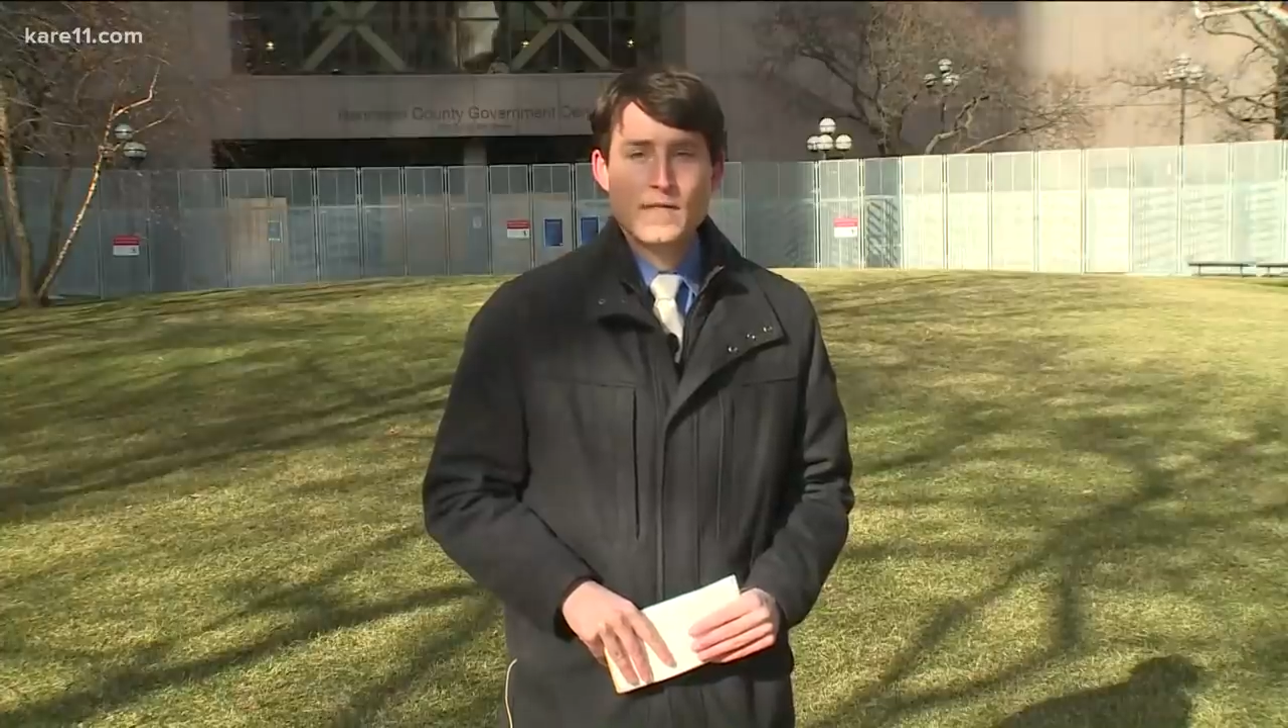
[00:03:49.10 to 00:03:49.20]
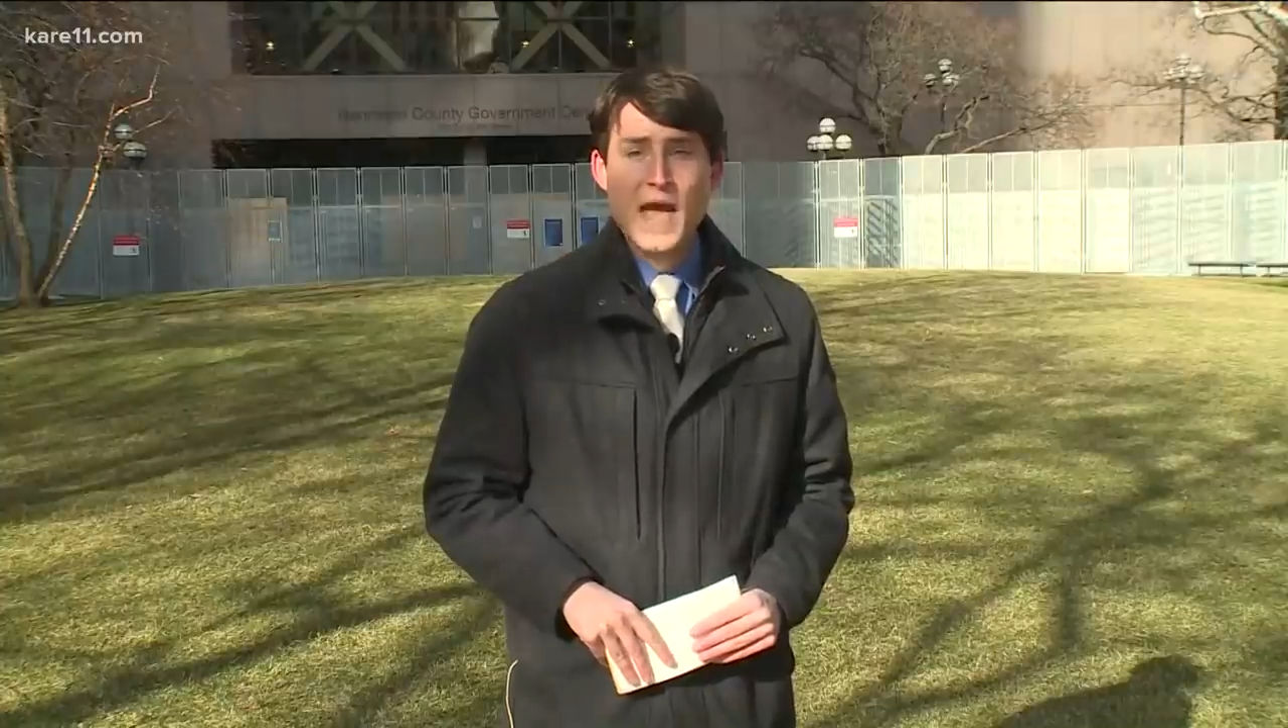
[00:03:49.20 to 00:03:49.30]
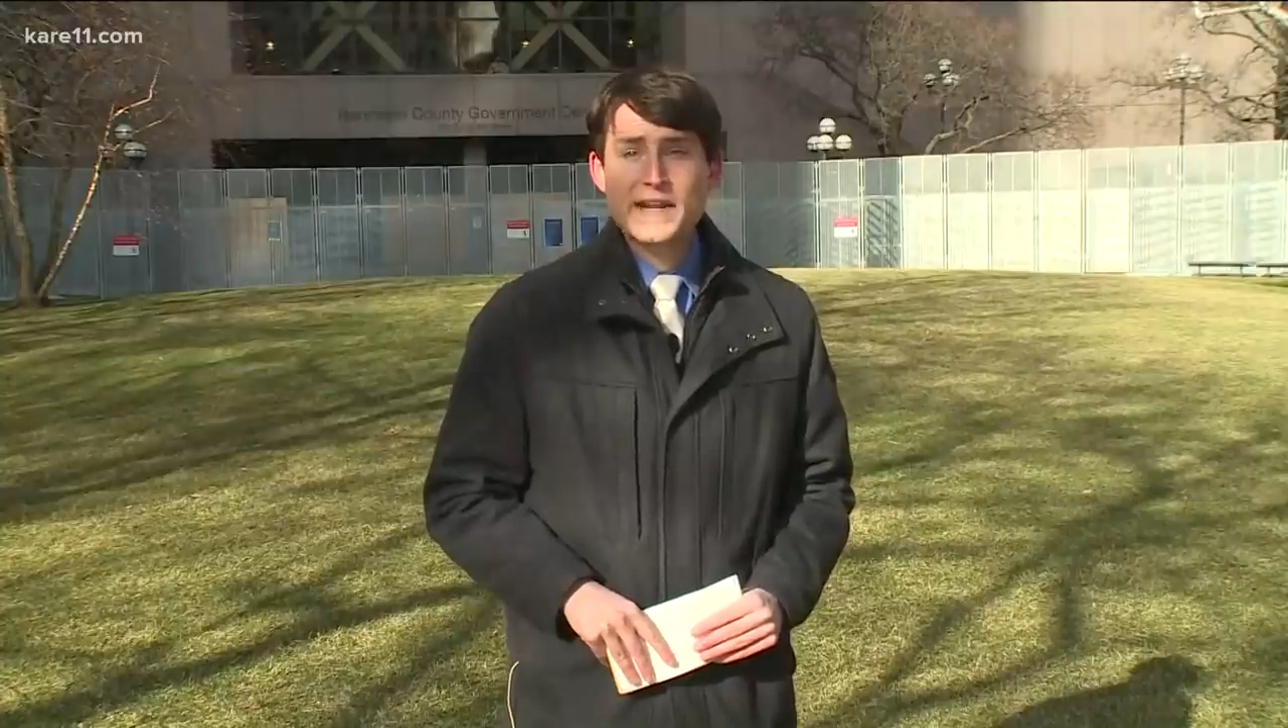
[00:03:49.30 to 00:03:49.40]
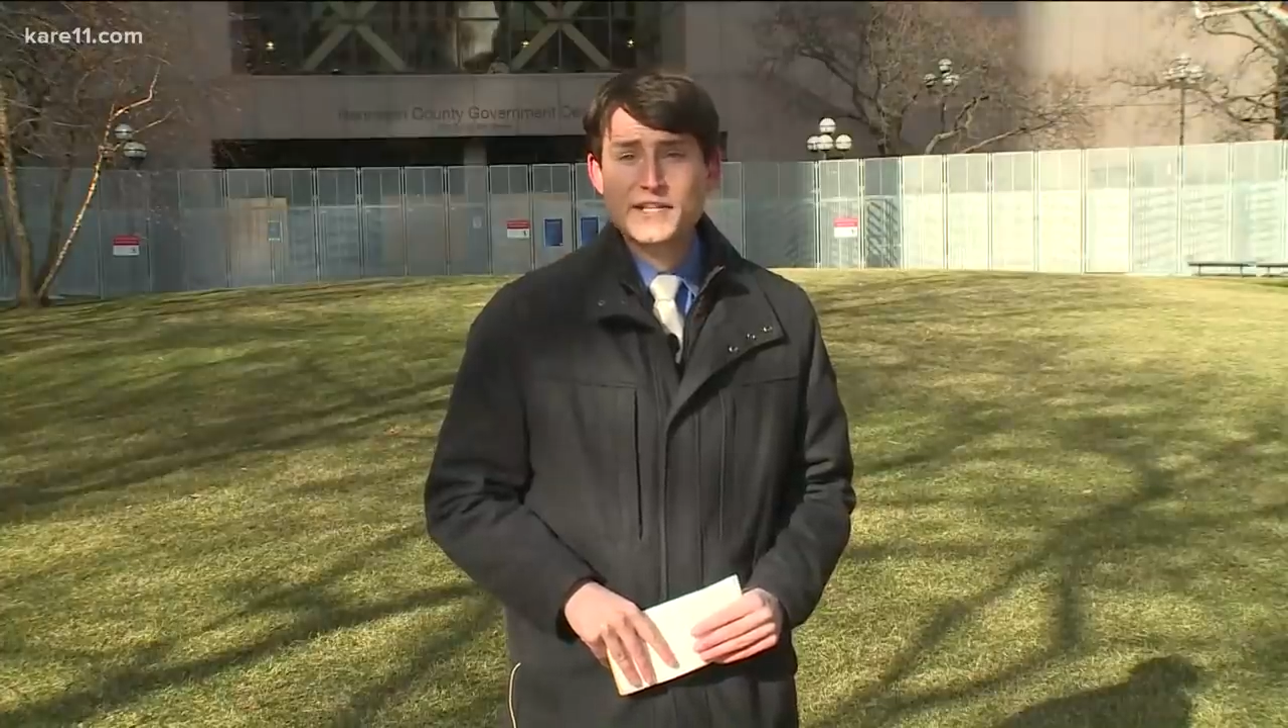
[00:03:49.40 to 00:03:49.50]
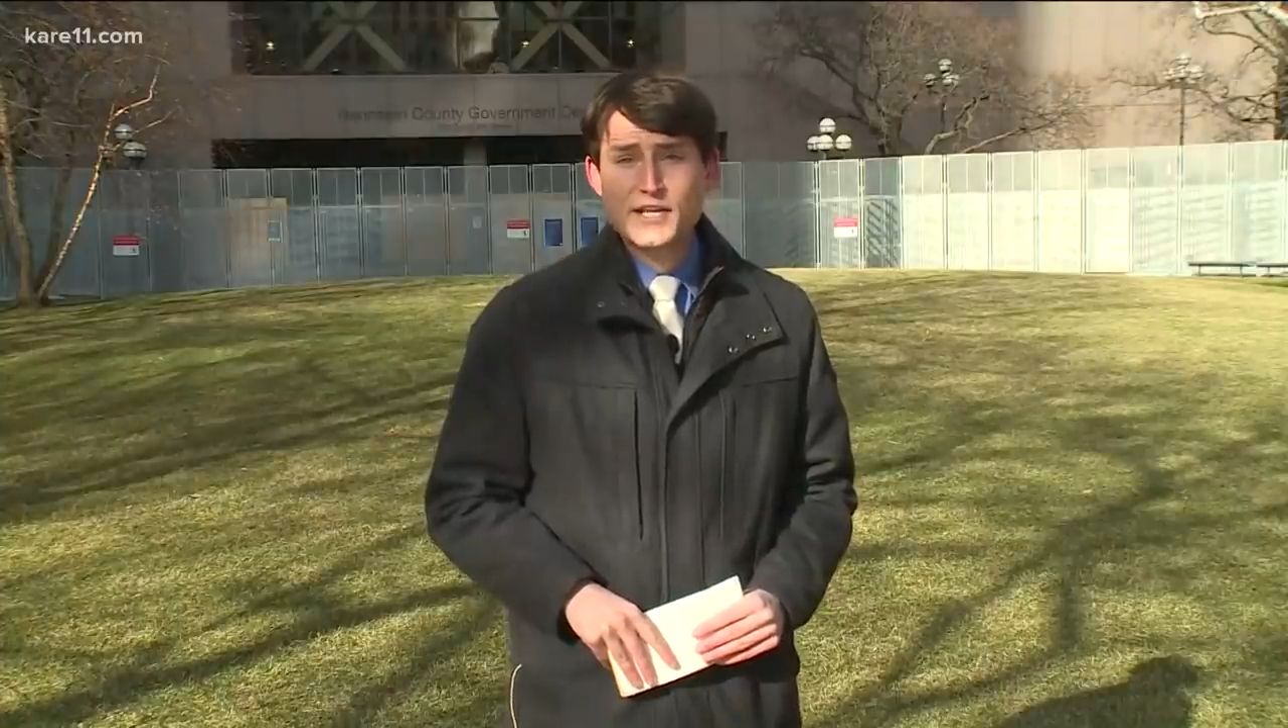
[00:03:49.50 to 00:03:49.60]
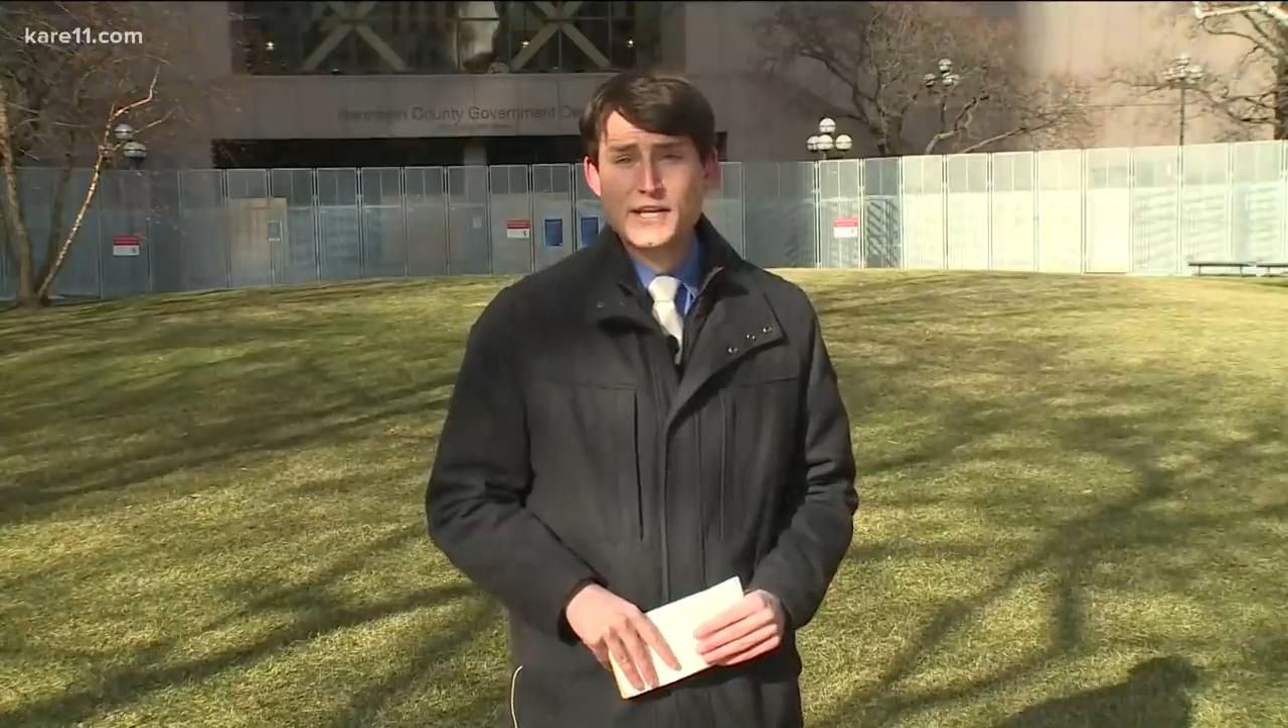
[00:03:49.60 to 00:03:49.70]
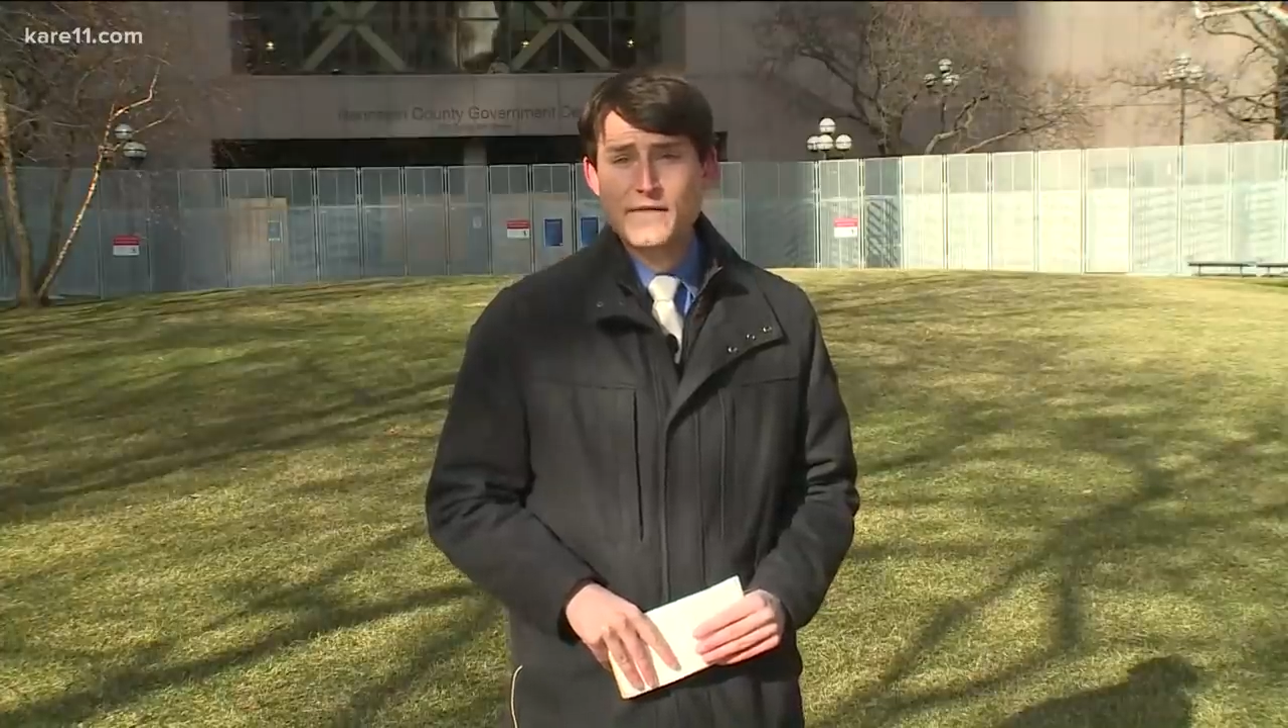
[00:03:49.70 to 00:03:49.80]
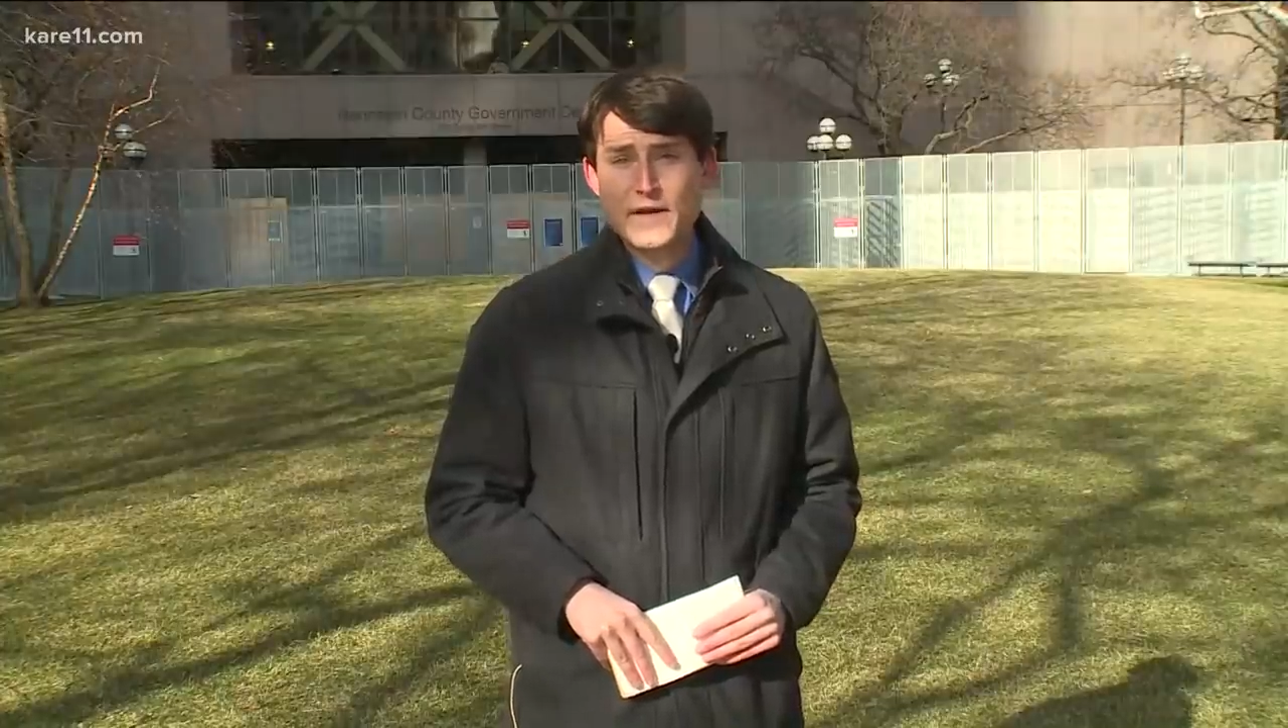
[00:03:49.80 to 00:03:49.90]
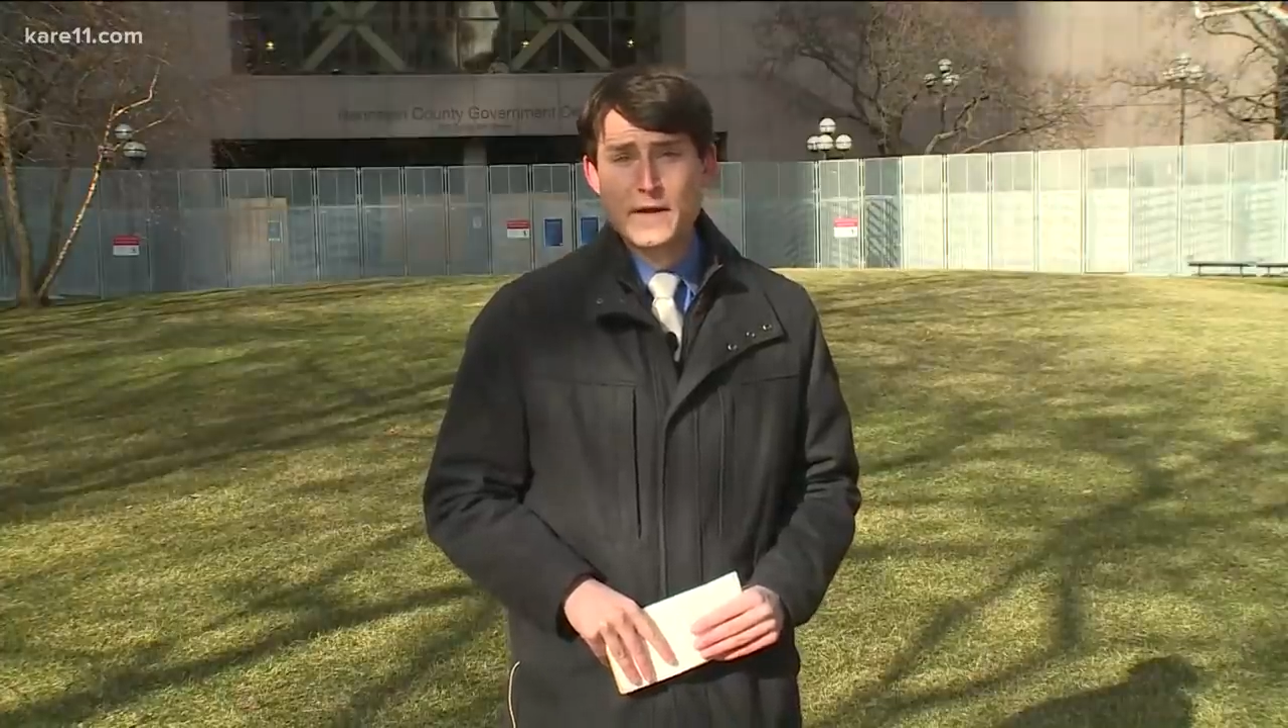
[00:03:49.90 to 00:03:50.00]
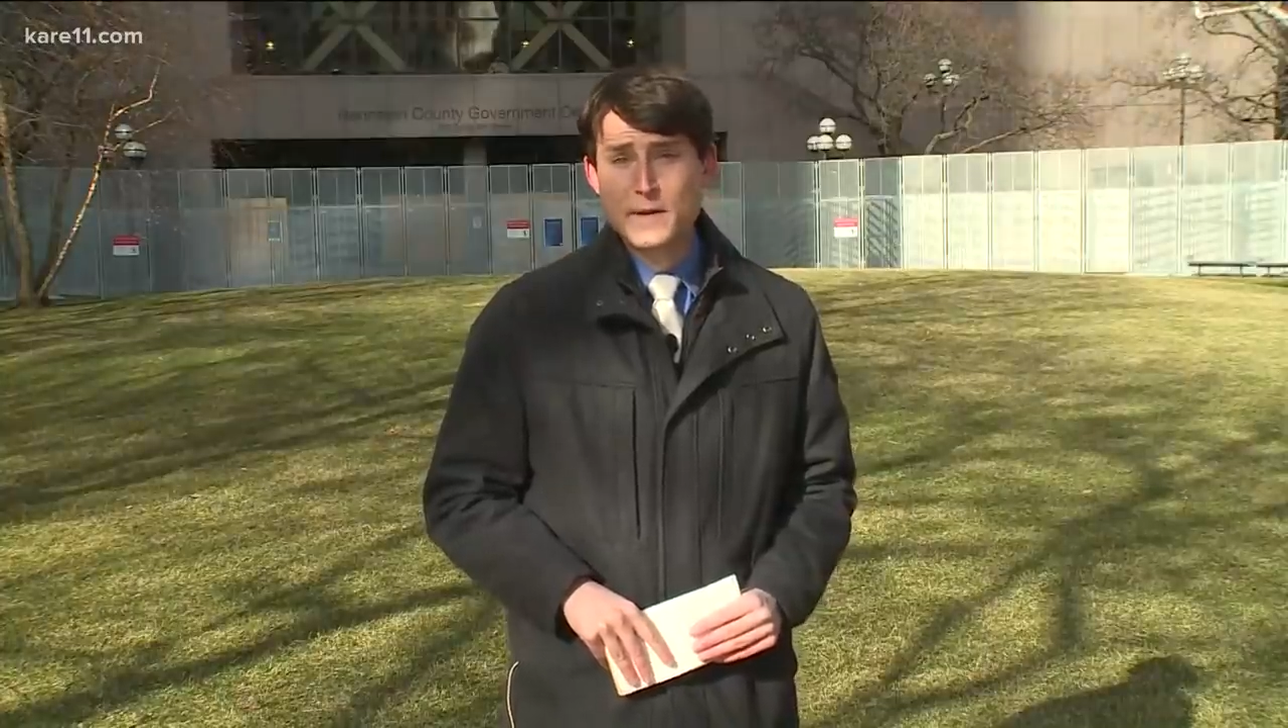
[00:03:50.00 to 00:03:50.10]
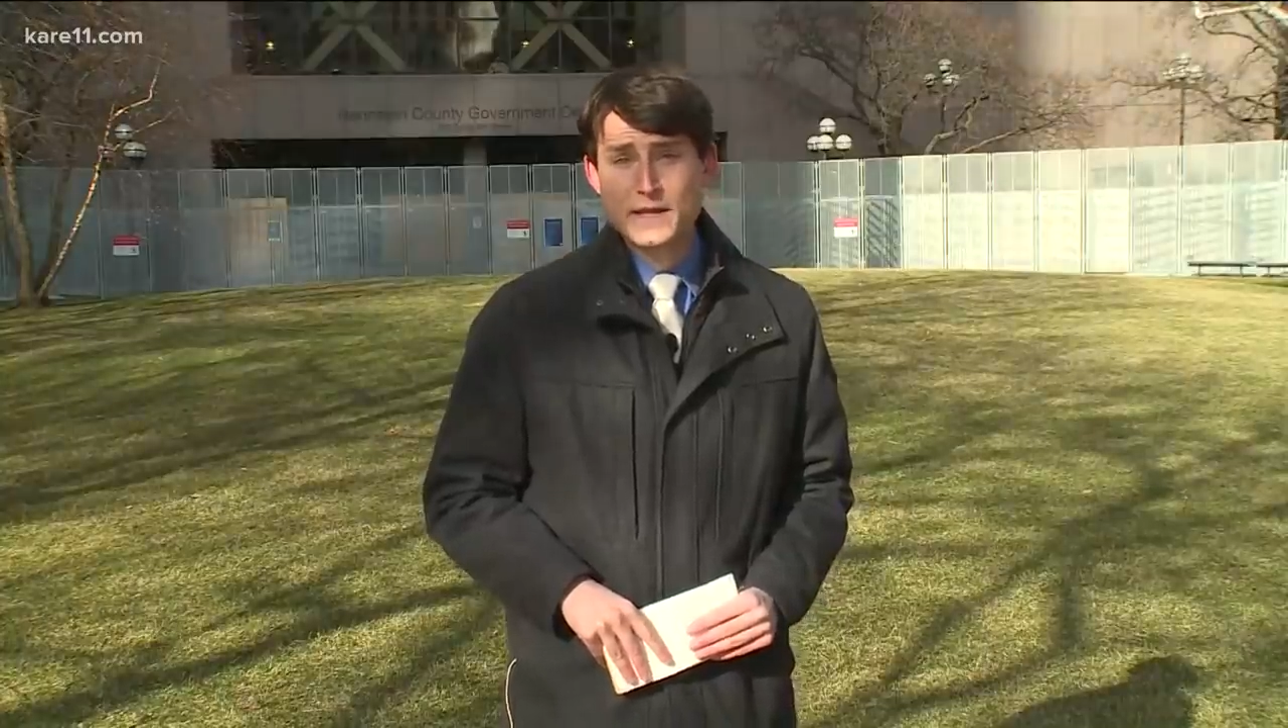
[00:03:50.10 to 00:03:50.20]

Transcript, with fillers: And that is significant